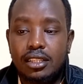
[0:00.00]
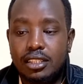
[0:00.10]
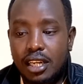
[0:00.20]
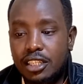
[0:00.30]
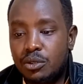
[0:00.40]

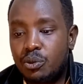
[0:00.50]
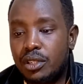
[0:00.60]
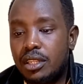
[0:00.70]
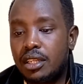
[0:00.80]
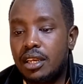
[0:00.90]
charged
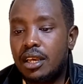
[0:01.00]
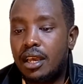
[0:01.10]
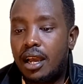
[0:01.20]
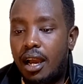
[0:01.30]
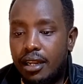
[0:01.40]
with
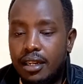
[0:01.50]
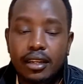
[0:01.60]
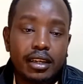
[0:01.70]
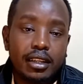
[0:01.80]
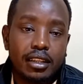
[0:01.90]

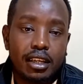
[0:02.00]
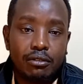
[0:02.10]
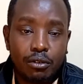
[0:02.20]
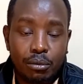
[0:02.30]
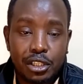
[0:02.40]
handling the
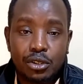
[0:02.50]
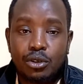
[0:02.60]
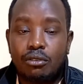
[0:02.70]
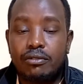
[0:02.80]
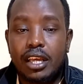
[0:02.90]

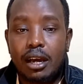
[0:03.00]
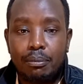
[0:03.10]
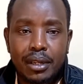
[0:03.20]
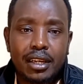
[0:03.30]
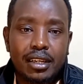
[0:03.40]
information of the
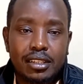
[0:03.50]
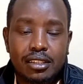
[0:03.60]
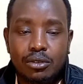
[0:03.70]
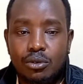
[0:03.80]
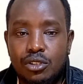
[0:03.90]

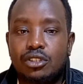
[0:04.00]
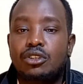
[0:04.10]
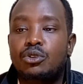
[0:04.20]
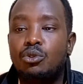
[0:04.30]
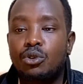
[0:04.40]
applicants, because
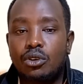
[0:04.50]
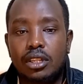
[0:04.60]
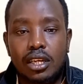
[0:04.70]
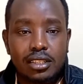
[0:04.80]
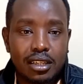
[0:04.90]

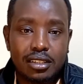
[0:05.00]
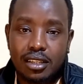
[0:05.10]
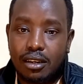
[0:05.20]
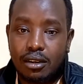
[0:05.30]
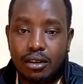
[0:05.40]
the hustlers
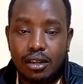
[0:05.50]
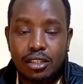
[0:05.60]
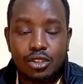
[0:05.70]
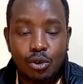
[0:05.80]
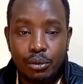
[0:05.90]
are
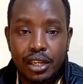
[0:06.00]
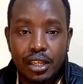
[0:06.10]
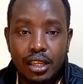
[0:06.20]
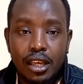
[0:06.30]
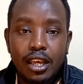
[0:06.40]
so
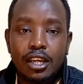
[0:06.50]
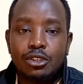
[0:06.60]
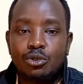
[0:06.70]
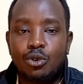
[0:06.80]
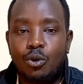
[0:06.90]
many,
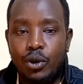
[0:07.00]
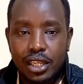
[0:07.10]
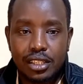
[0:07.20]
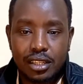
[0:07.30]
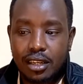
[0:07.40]
tuko
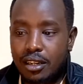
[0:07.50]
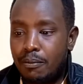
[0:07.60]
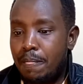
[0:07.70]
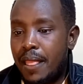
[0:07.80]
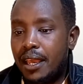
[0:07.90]
wengi sana.
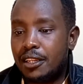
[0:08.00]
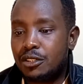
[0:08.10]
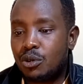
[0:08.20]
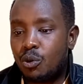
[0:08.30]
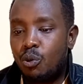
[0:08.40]
And
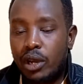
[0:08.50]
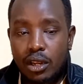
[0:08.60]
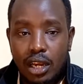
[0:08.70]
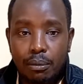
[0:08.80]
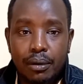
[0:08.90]
so while
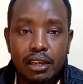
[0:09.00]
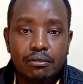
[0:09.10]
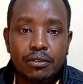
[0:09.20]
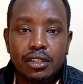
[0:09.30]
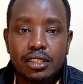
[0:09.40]
applying
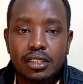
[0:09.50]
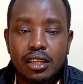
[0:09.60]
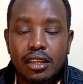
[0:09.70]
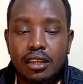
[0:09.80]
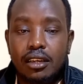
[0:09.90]
for
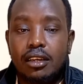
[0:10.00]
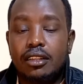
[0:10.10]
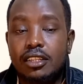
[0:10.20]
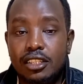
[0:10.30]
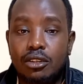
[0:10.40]

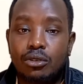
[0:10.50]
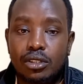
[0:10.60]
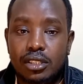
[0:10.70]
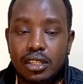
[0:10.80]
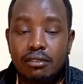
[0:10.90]
these
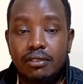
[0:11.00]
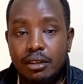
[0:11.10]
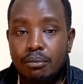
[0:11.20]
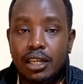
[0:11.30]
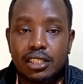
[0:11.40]
loans,
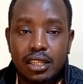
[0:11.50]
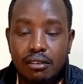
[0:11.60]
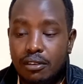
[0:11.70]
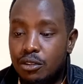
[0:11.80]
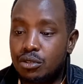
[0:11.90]
even banks
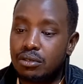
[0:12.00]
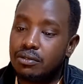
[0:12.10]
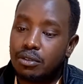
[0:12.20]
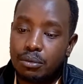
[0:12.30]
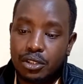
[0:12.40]
have a lot of
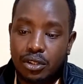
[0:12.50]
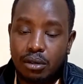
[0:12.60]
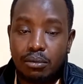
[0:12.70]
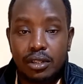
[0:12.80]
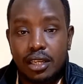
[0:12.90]
information
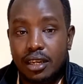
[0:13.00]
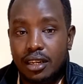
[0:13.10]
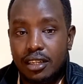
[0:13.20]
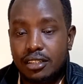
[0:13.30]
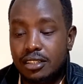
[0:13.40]
about their
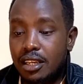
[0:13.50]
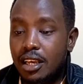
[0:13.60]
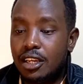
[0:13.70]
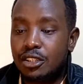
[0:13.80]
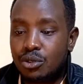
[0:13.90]
clients.
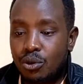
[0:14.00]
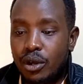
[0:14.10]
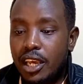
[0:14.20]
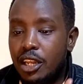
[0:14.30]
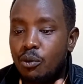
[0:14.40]
So
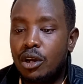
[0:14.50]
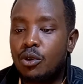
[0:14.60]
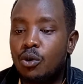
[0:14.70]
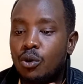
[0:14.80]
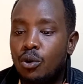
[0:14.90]

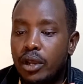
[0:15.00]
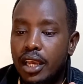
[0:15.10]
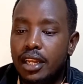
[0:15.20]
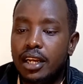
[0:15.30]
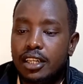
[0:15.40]

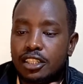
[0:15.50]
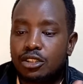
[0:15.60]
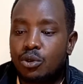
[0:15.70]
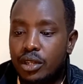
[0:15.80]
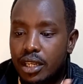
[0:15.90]
any
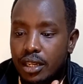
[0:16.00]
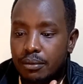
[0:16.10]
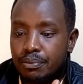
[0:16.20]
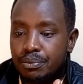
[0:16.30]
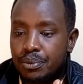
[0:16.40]
custodian
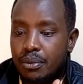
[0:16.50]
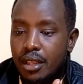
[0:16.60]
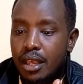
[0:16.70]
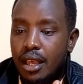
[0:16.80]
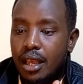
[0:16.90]

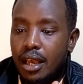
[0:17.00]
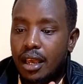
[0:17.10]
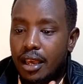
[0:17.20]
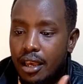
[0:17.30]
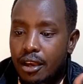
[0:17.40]

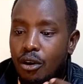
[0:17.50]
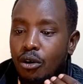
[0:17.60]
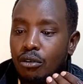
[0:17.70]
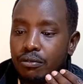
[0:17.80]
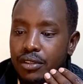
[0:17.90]

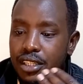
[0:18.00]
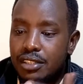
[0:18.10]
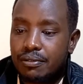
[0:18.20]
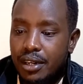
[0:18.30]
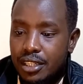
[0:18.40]
of
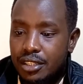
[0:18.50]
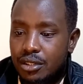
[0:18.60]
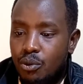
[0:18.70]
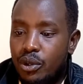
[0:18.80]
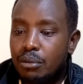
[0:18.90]
these funds
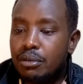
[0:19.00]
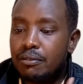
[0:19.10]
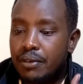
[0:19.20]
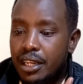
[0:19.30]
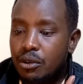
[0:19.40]
will be
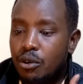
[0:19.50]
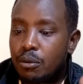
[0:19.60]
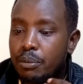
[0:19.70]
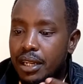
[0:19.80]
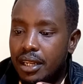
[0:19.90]
fined or
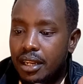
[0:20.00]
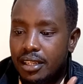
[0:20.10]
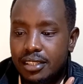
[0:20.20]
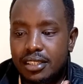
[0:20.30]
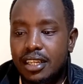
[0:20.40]

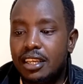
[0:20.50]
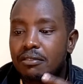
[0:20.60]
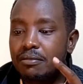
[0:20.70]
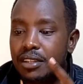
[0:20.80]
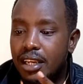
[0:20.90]
penalized if
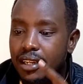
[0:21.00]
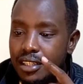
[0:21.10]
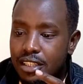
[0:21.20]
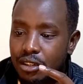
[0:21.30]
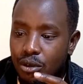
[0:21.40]
they
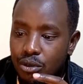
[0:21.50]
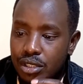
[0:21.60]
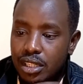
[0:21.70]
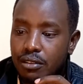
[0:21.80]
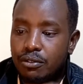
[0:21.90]

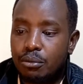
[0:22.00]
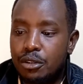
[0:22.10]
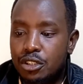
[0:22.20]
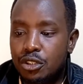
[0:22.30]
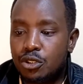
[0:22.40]
disclose
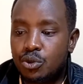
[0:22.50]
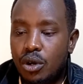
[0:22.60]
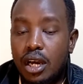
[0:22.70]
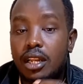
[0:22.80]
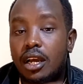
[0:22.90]
information to
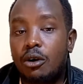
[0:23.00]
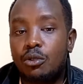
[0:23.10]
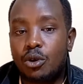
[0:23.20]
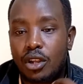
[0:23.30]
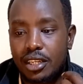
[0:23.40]

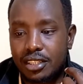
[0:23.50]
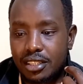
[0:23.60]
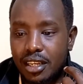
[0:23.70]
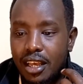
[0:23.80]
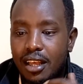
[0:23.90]

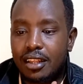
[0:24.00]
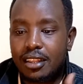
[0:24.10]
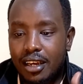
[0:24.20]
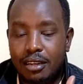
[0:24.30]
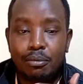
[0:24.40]
unauthorized
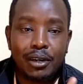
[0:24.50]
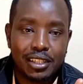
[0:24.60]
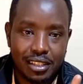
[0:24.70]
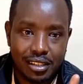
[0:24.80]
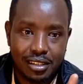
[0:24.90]
third
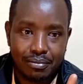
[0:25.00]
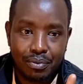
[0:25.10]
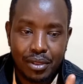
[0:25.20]
parties.